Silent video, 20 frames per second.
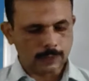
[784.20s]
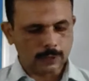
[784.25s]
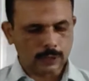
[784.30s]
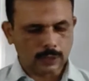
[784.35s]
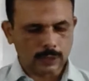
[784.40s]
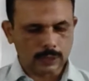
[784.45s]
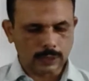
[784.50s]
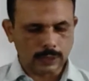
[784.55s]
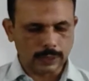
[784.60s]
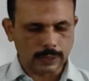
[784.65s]

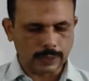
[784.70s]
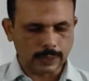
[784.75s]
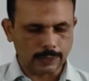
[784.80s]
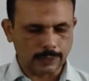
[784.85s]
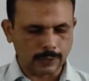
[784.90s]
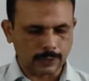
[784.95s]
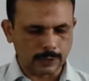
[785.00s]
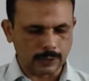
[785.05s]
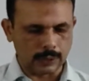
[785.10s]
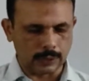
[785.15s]
words are
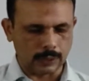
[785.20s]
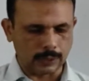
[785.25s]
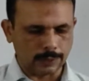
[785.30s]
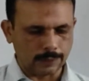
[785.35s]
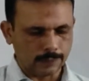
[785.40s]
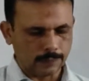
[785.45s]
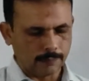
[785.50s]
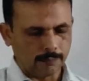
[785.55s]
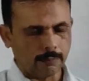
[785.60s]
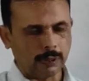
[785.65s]
given there,
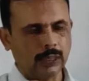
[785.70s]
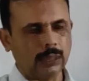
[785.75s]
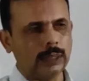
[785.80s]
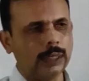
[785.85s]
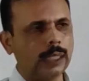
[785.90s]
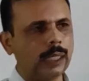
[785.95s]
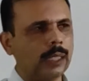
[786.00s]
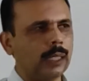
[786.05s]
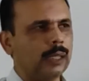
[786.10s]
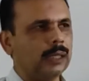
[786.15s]
but
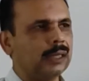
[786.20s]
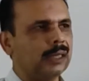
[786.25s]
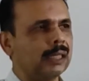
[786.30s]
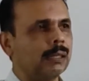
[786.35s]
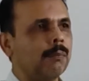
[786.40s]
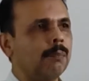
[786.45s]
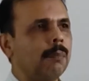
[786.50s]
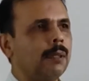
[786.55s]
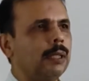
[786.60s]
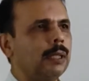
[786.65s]
they are in
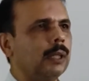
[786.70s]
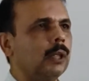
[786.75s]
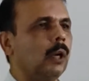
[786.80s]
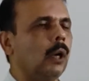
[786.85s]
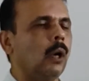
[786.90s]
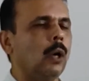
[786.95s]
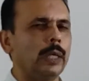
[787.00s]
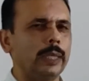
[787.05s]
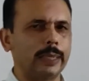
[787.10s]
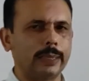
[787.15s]
jumbled
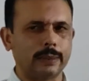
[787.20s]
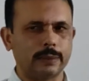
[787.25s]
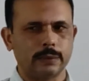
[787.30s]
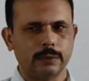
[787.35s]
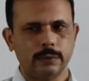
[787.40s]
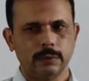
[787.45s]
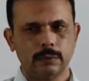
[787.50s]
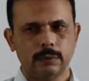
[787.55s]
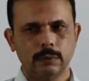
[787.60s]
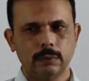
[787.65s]
order.
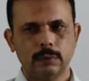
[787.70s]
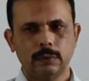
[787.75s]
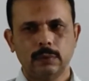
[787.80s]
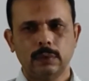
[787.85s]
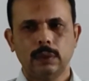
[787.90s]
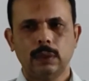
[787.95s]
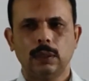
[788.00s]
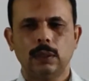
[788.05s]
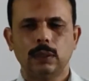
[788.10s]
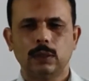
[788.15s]

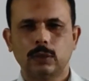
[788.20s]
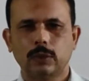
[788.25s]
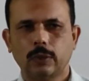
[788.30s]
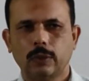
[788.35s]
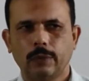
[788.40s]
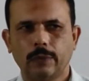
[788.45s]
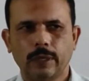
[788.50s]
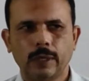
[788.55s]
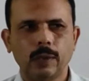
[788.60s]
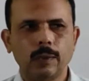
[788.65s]

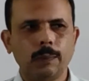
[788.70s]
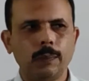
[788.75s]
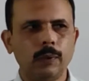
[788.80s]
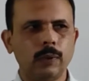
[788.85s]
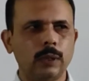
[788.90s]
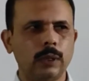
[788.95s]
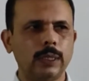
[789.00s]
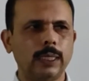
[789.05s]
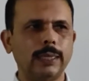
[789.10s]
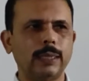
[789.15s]
So when you
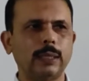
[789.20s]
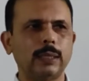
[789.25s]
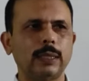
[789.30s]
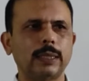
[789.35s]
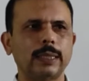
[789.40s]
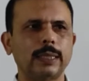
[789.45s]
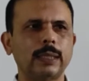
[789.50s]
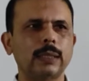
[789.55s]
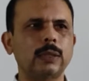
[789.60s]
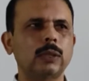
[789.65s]
put that in the
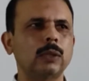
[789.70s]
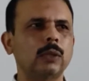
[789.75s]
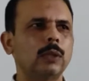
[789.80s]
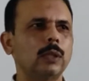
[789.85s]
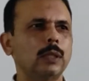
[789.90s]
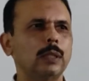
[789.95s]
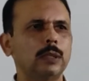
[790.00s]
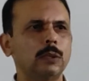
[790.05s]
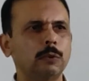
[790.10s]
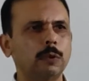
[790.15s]
correct
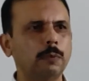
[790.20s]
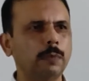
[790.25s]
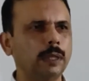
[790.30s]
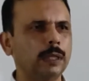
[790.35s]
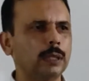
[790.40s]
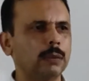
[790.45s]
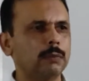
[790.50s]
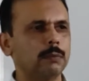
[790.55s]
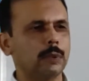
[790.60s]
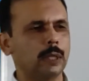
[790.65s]
order, it will
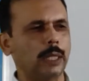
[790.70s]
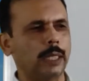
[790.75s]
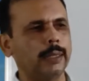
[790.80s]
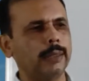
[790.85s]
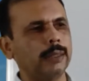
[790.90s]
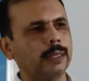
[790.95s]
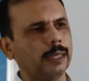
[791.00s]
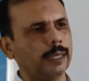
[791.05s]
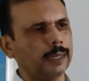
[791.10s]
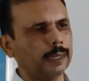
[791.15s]
become
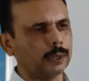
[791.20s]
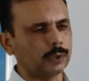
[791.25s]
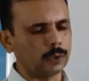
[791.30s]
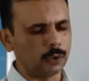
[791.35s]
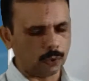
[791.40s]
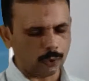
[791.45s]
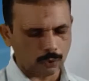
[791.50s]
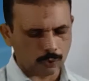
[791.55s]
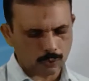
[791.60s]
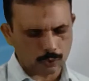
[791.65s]
either a yes
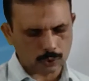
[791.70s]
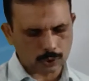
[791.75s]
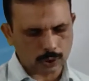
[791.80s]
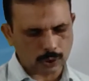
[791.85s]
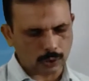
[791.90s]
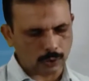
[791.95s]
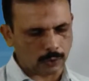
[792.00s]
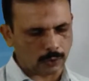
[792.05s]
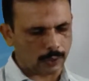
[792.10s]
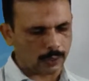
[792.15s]
or no
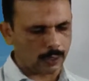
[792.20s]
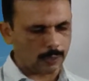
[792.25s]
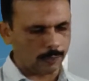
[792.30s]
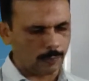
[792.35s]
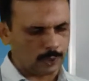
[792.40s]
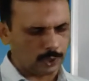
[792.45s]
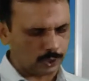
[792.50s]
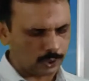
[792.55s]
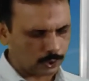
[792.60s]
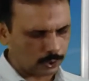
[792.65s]
question or a
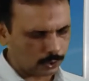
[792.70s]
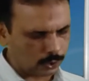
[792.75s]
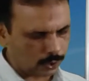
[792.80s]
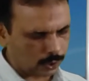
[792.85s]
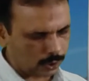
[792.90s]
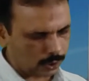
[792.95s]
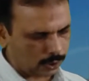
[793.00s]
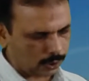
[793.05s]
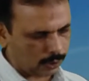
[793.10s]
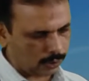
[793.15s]
WH
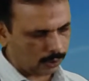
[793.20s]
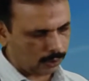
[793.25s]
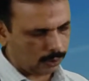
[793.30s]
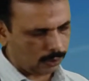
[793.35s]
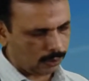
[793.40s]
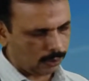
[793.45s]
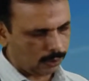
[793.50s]
questions.